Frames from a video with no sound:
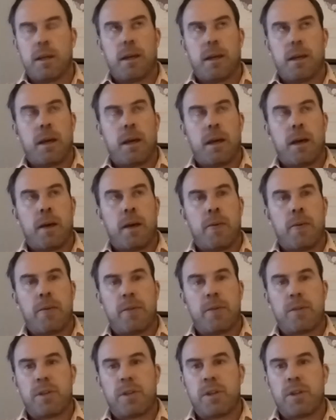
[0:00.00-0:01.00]
um,
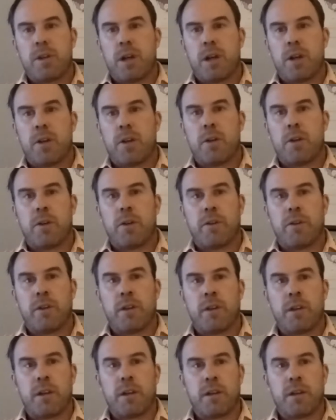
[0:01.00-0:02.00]
there's a, a lot of
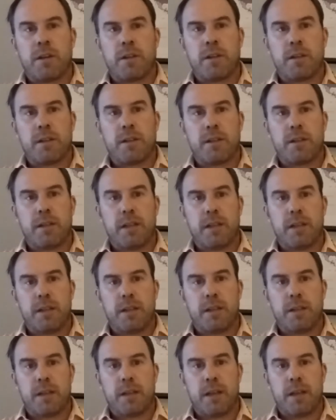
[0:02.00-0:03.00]
young guns these
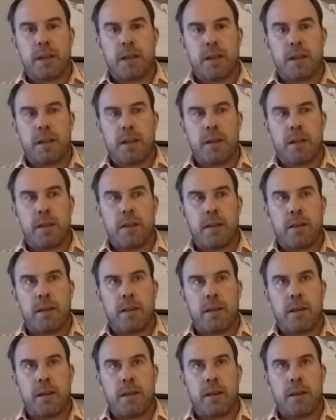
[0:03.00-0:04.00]
days, and, and
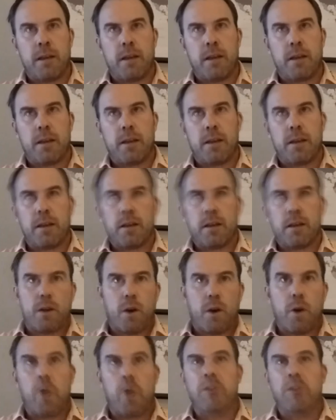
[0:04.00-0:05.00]
they
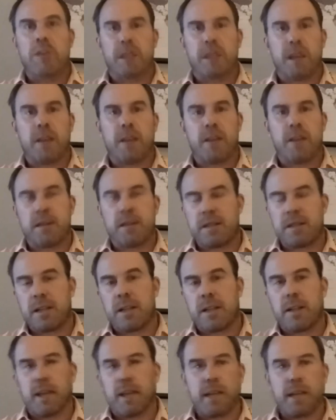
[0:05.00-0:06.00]
all together as a
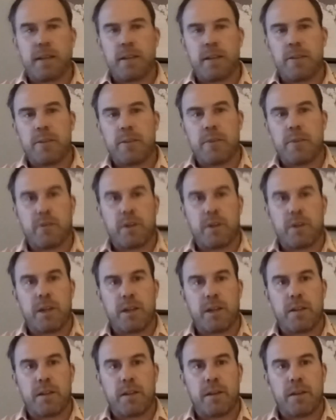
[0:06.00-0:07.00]
collective
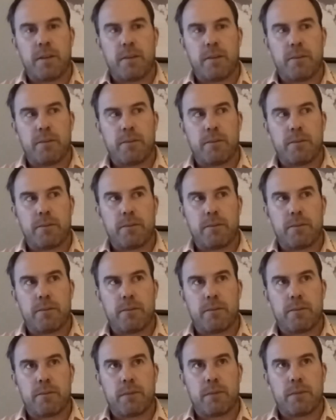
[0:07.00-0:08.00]
provide um,
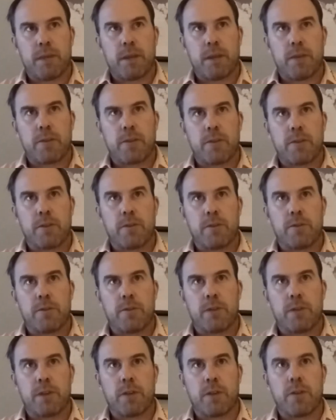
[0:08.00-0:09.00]
a sort of
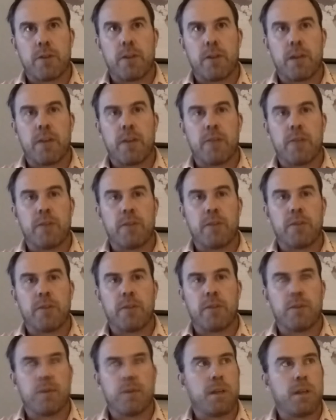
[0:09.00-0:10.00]
a good level of
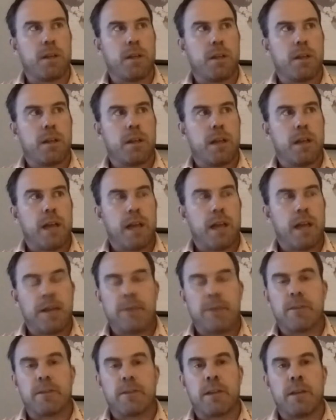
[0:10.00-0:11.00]

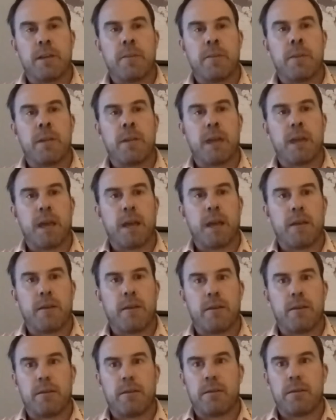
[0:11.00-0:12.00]
entertainment
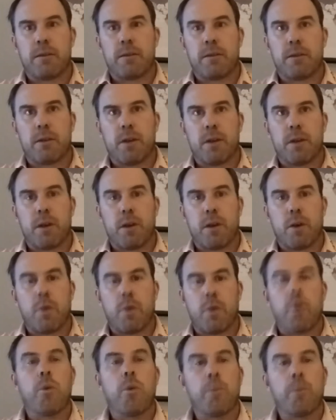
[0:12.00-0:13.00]
and
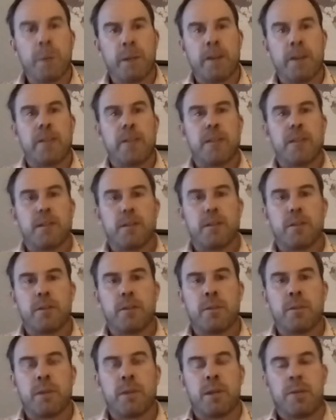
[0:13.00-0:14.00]
openness to the
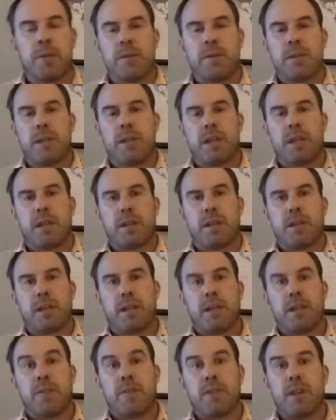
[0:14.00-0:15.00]
tournament, I would say, because
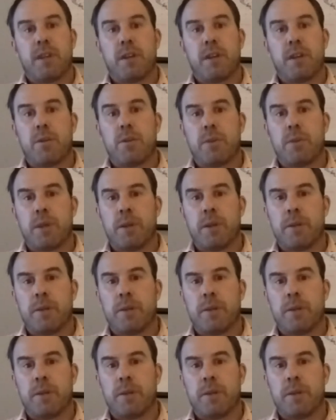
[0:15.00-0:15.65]
it is very open.